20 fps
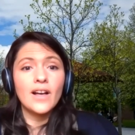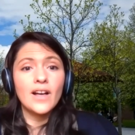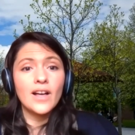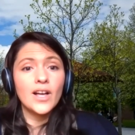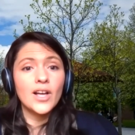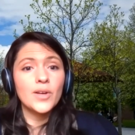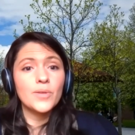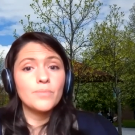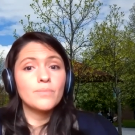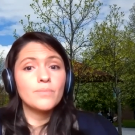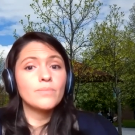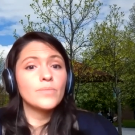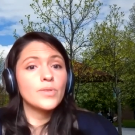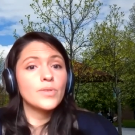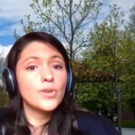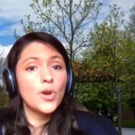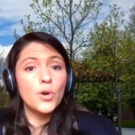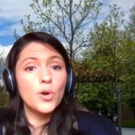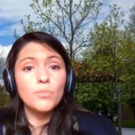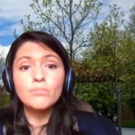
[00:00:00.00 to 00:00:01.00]
um,
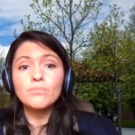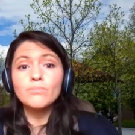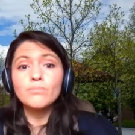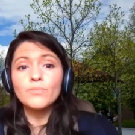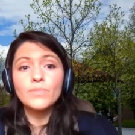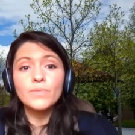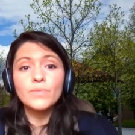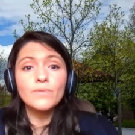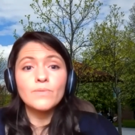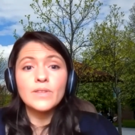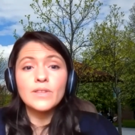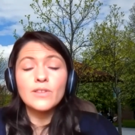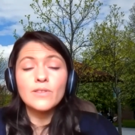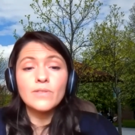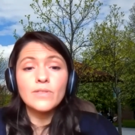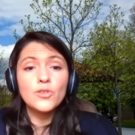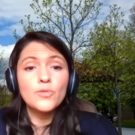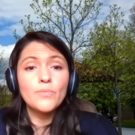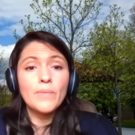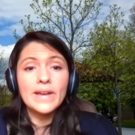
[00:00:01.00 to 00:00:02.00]
nope.
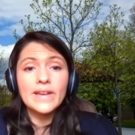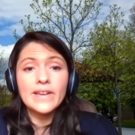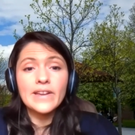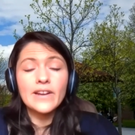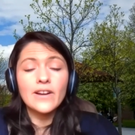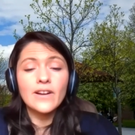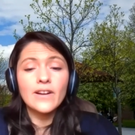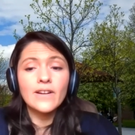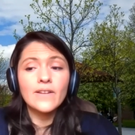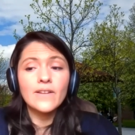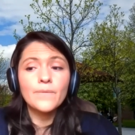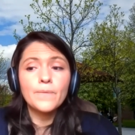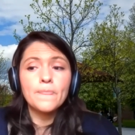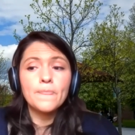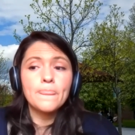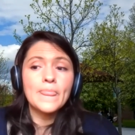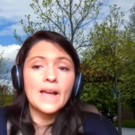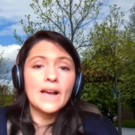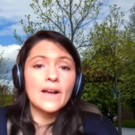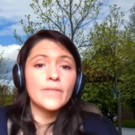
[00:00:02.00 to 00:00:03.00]
You might hear,
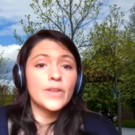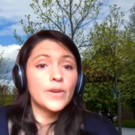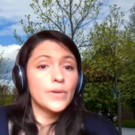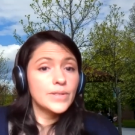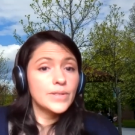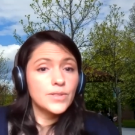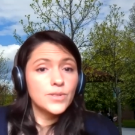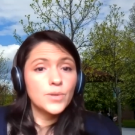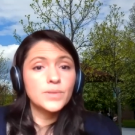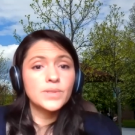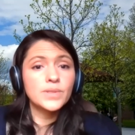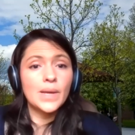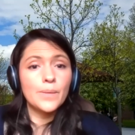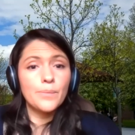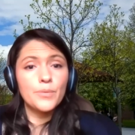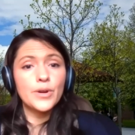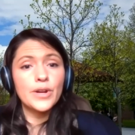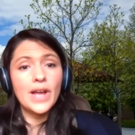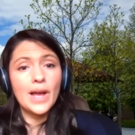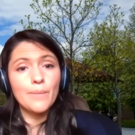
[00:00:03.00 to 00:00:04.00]
uh, there is no
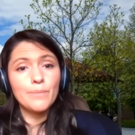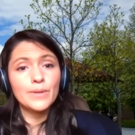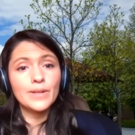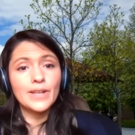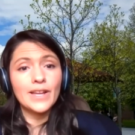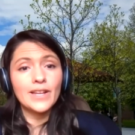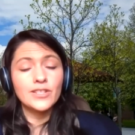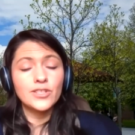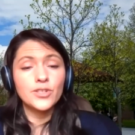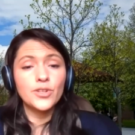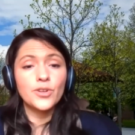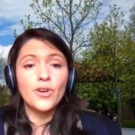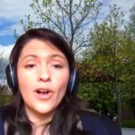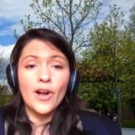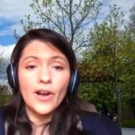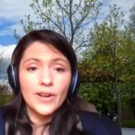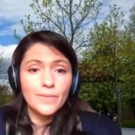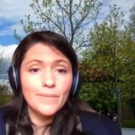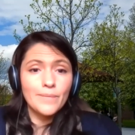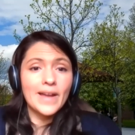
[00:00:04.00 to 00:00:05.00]
separate application, you're
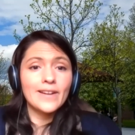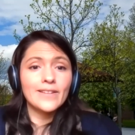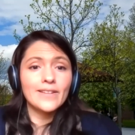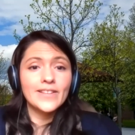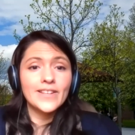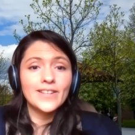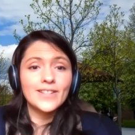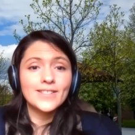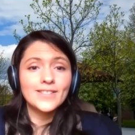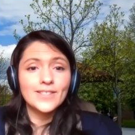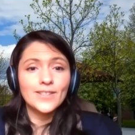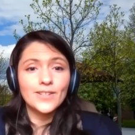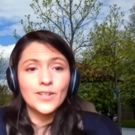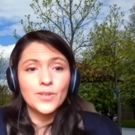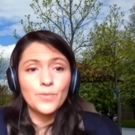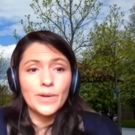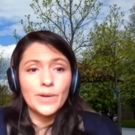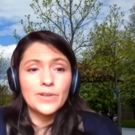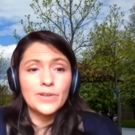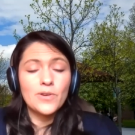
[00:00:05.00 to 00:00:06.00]
automatically
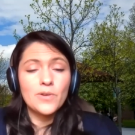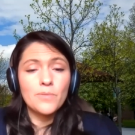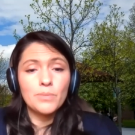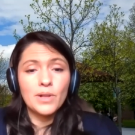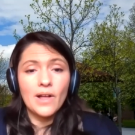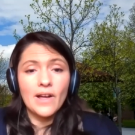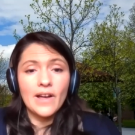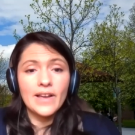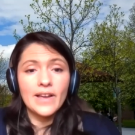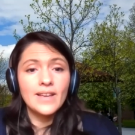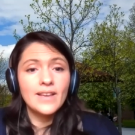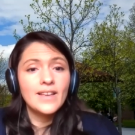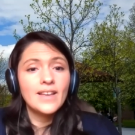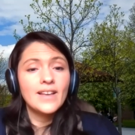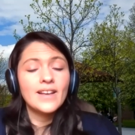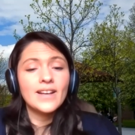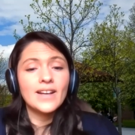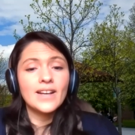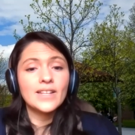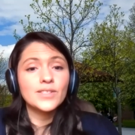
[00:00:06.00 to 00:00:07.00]
considered when you apply.
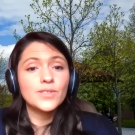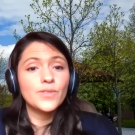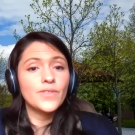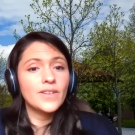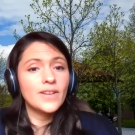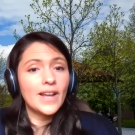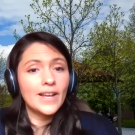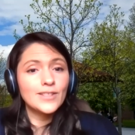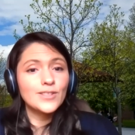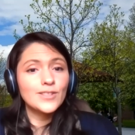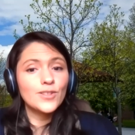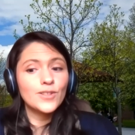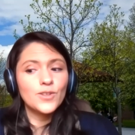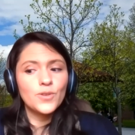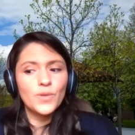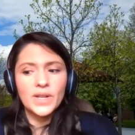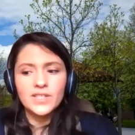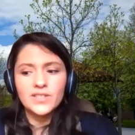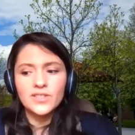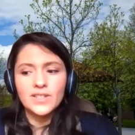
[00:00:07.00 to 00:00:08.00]
Uh, so the next good
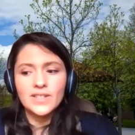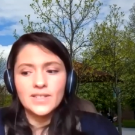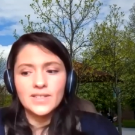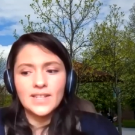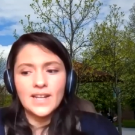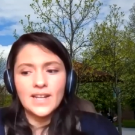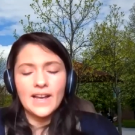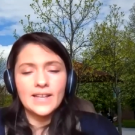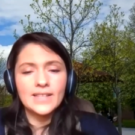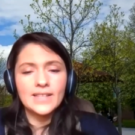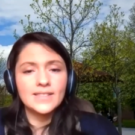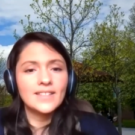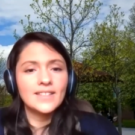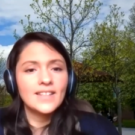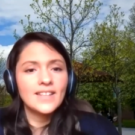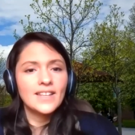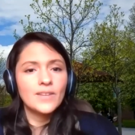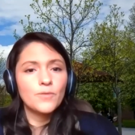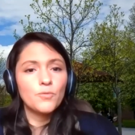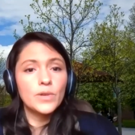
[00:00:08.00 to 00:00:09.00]
question is to ask,
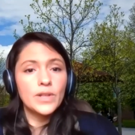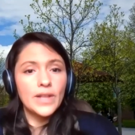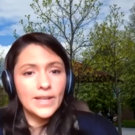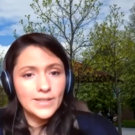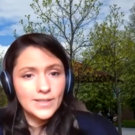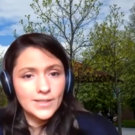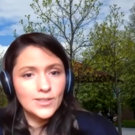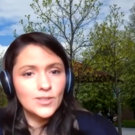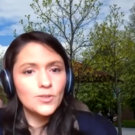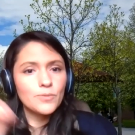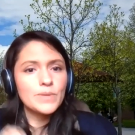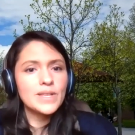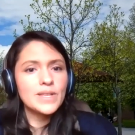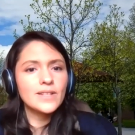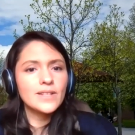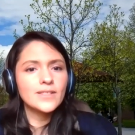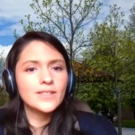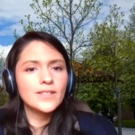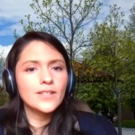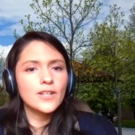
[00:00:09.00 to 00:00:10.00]
will I still be
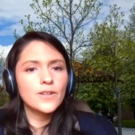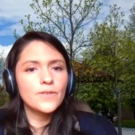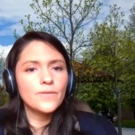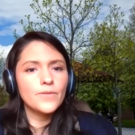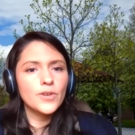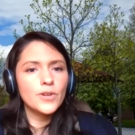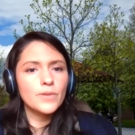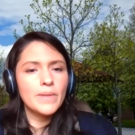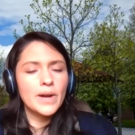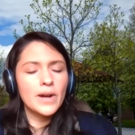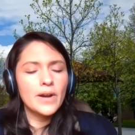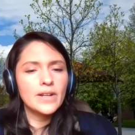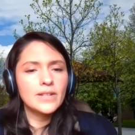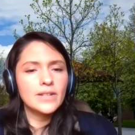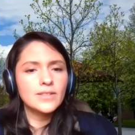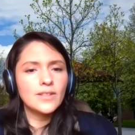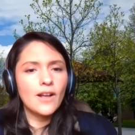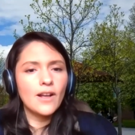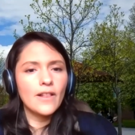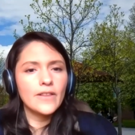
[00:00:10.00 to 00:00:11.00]
considered for a
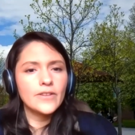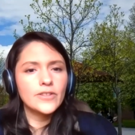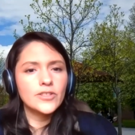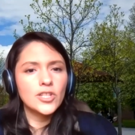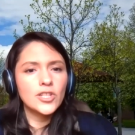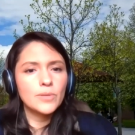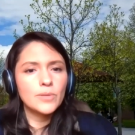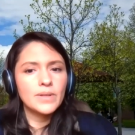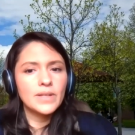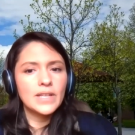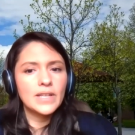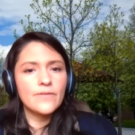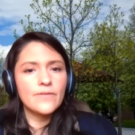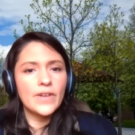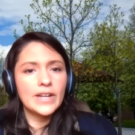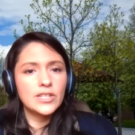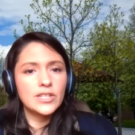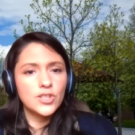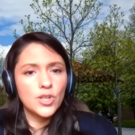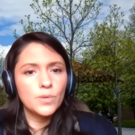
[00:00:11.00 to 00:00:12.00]
merit scholarship
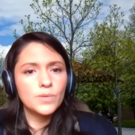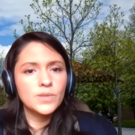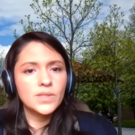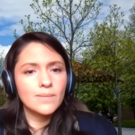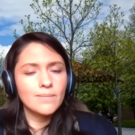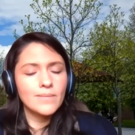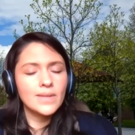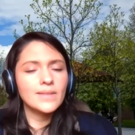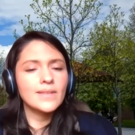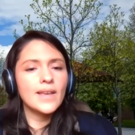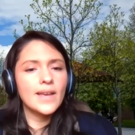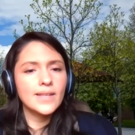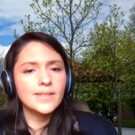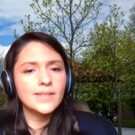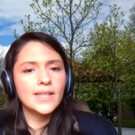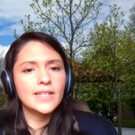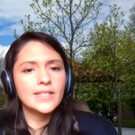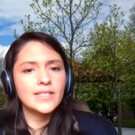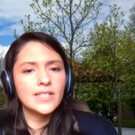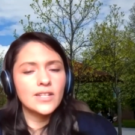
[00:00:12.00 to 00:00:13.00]
if I don't submit the
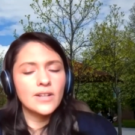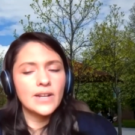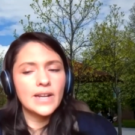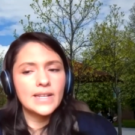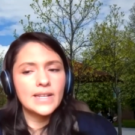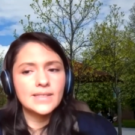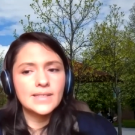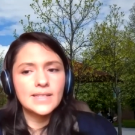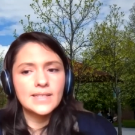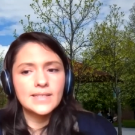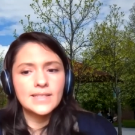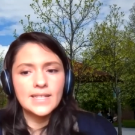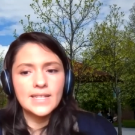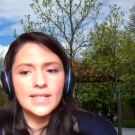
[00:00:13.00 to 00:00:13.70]
S A T or A C